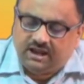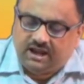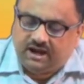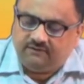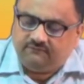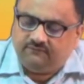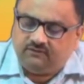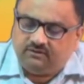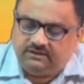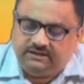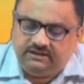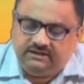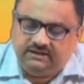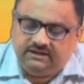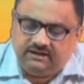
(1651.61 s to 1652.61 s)
And for
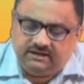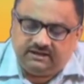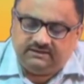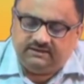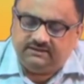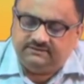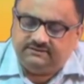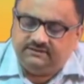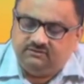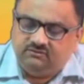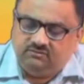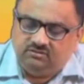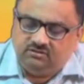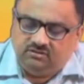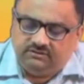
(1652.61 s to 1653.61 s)
t greater than
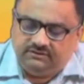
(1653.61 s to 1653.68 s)
0,